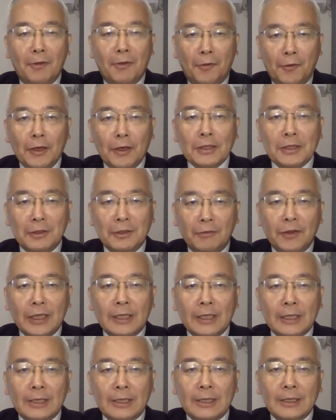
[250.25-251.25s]
the first
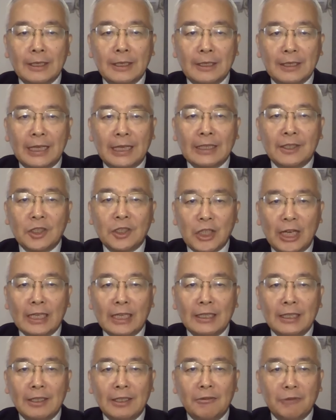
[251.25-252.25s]
visit that
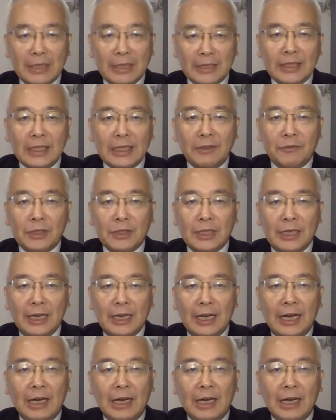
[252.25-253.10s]
China received